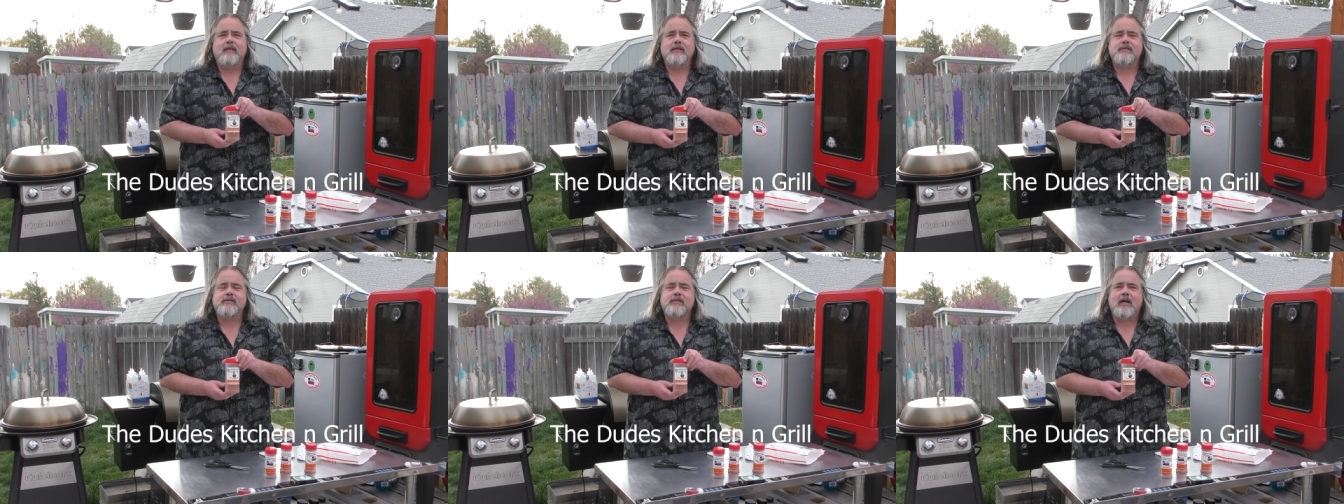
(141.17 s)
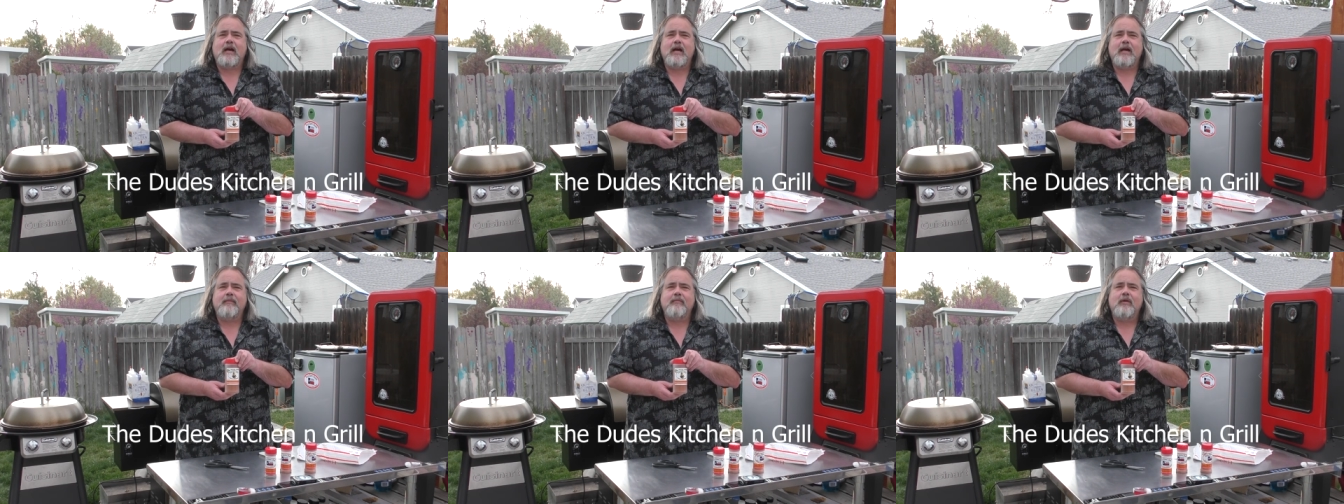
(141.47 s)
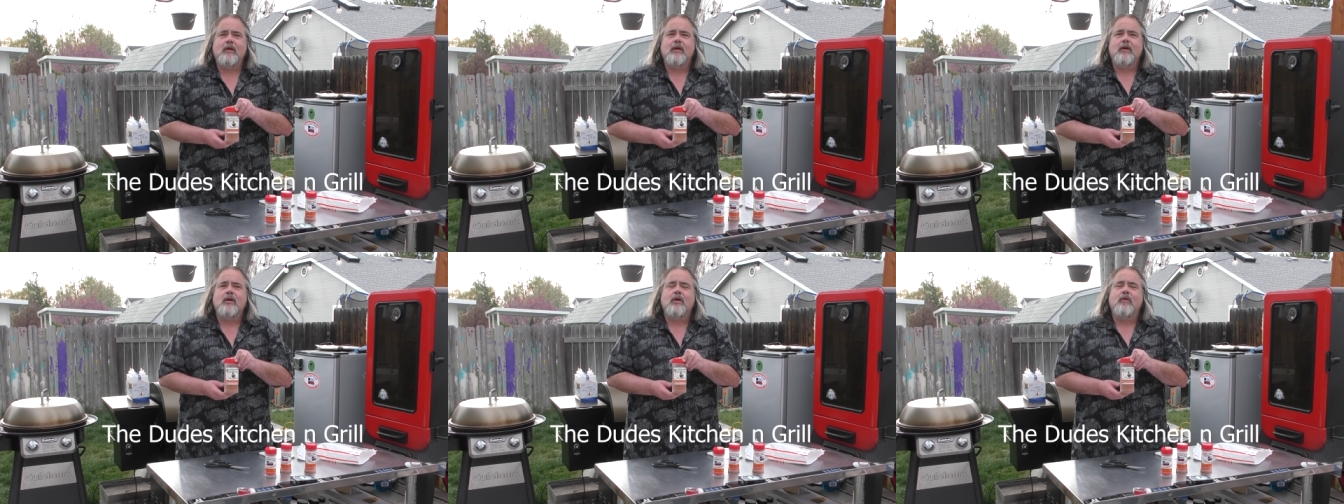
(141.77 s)
this
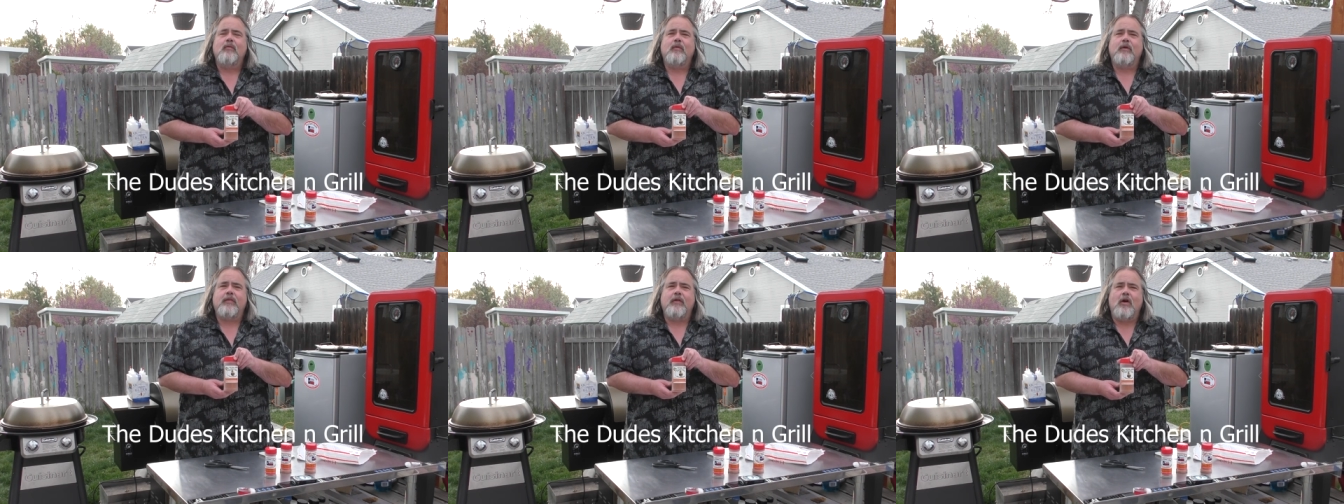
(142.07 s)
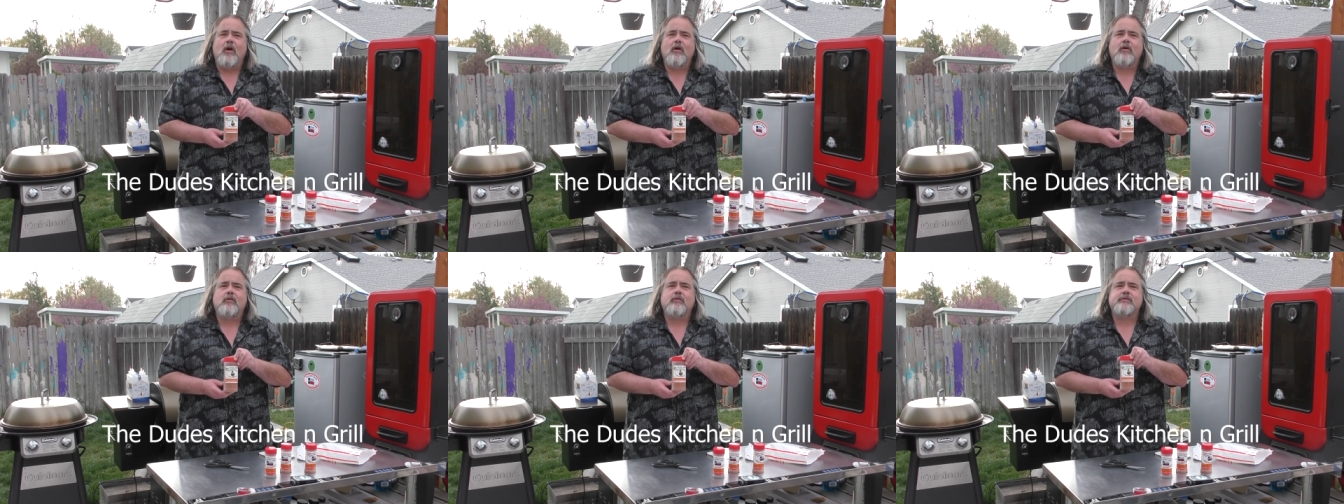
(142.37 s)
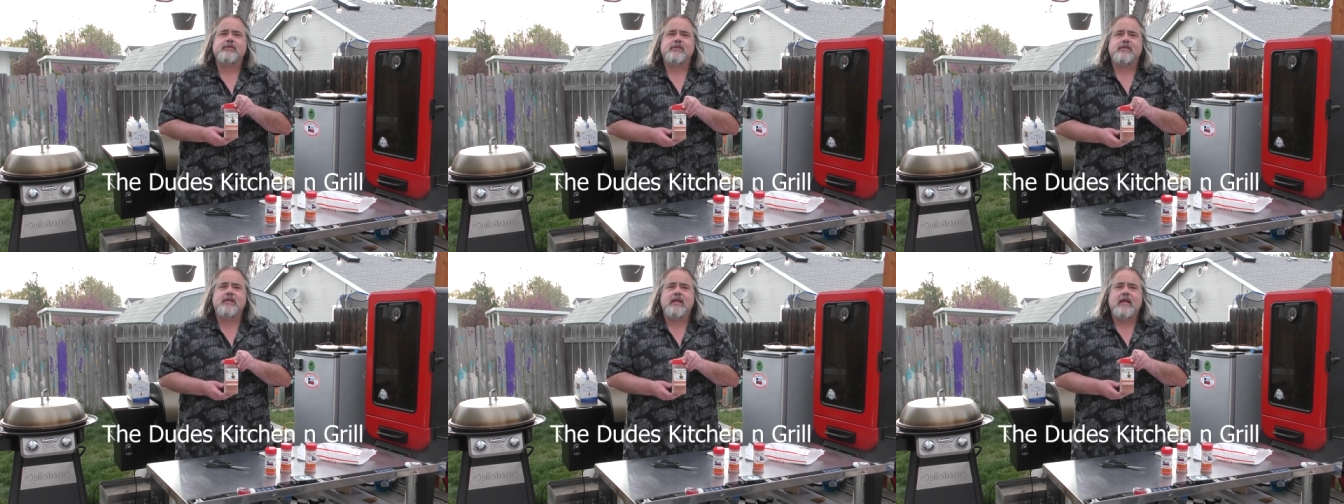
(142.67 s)
time with Uncle
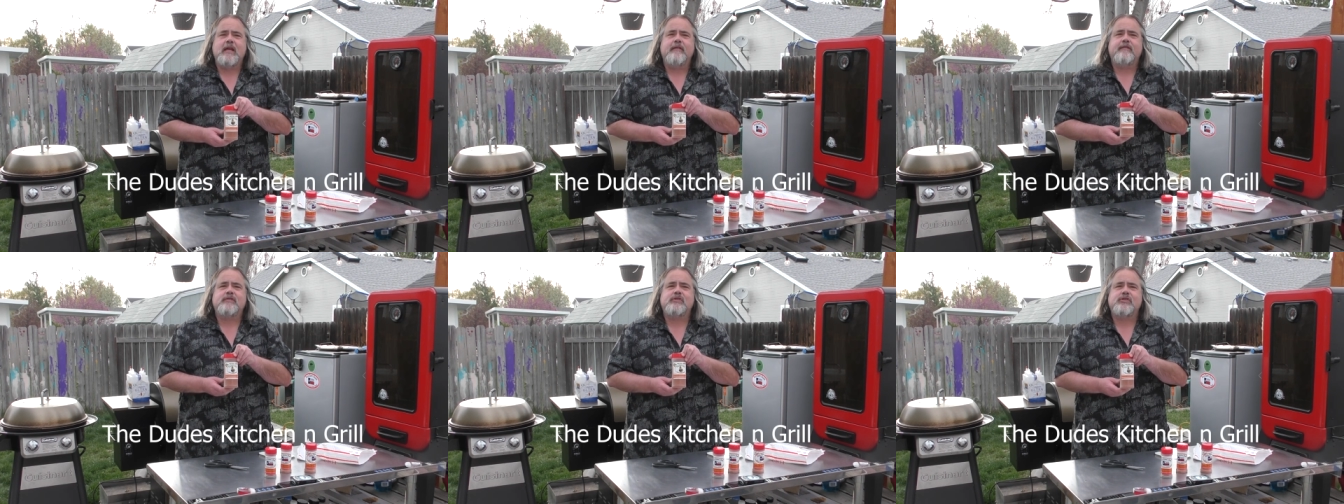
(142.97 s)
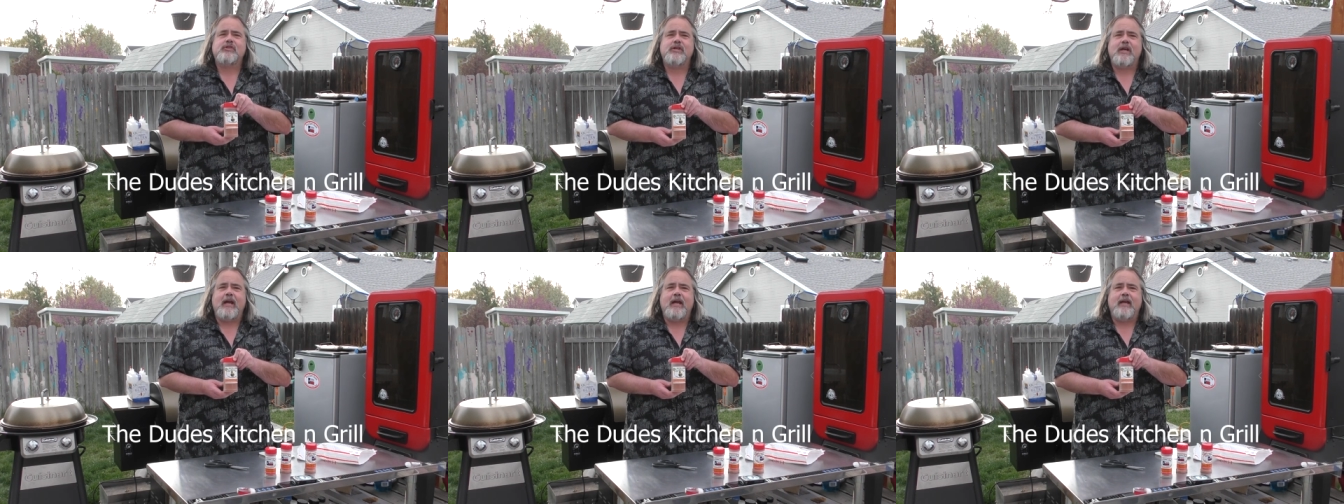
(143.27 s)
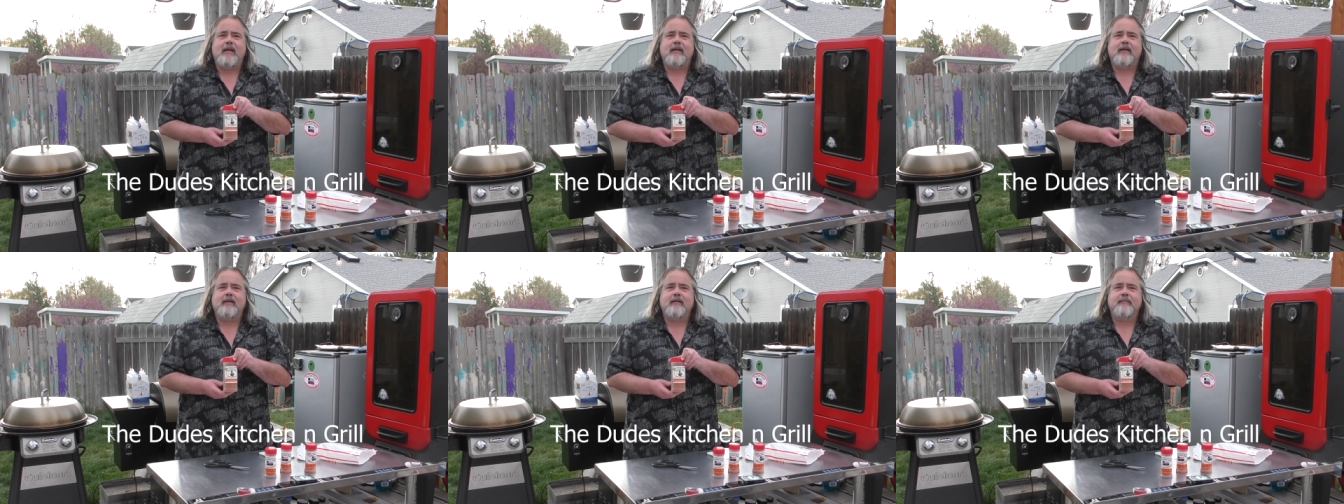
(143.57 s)
Steve's
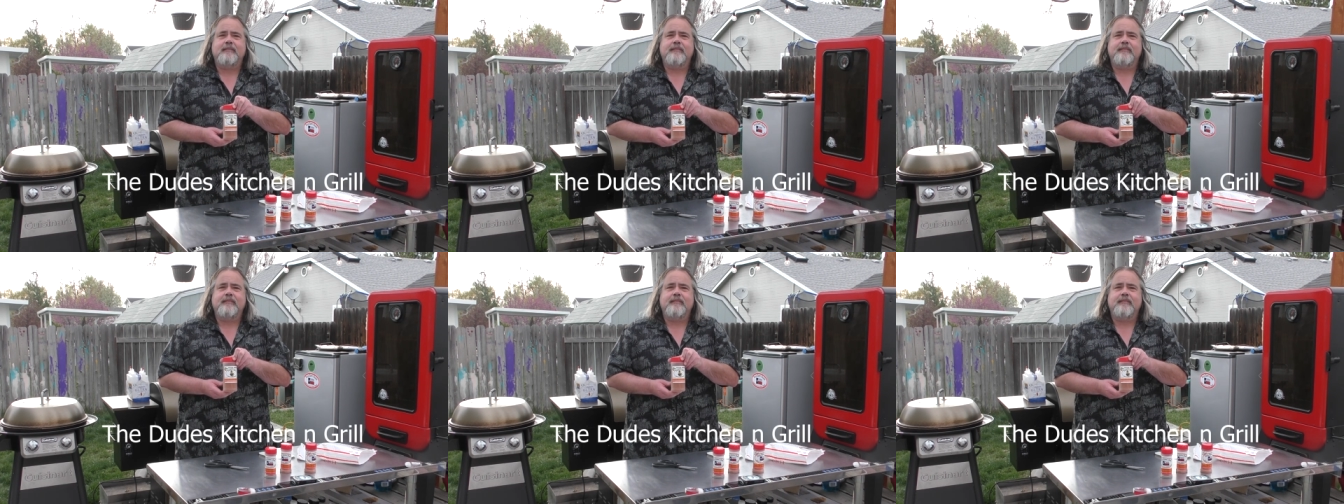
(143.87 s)
Shake.